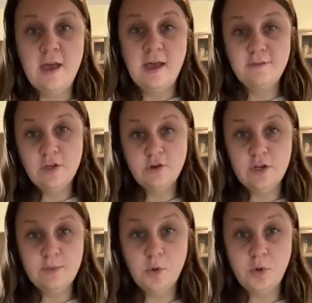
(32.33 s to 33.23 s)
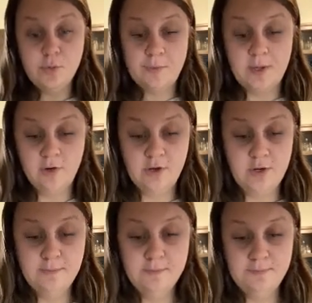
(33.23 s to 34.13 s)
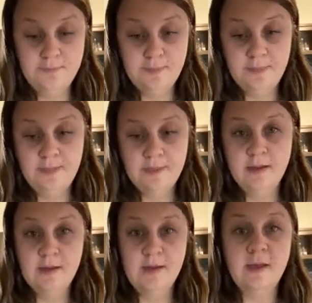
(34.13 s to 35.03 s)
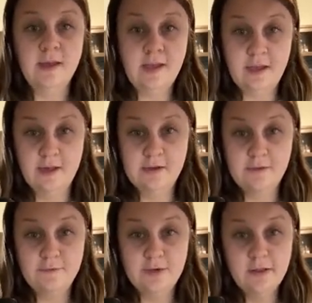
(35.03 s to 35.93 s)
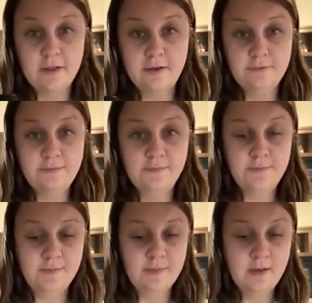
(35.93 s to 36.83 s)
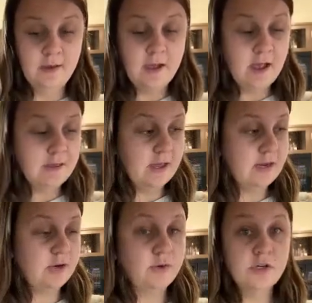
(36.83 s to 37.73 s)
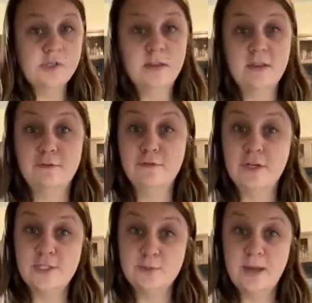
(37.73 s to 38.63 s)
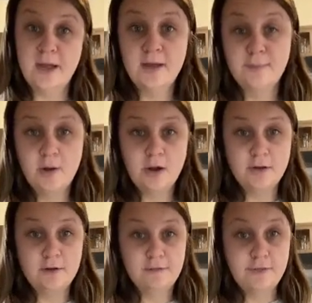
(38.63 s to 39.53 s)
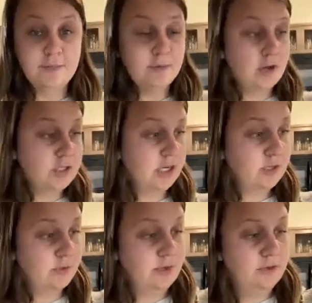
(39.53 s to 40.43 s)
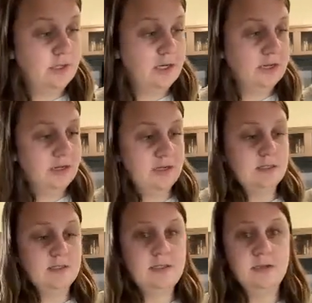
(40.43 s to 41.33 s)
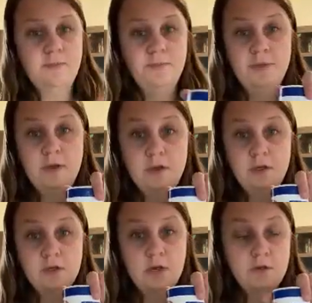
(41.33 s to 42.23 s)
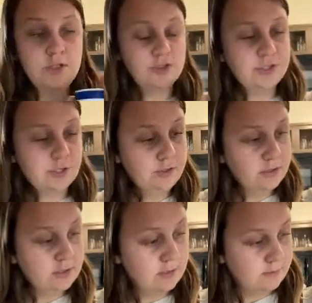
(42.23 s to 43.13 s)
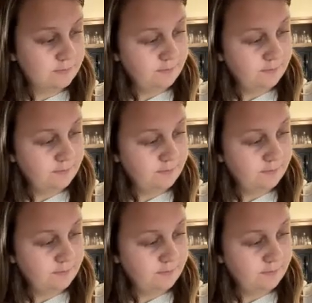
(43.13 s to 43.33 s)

heavy cream or whipping cream, and vanilla. And then in order to make the freezer bag part of the project, what you'll need is kosher salt.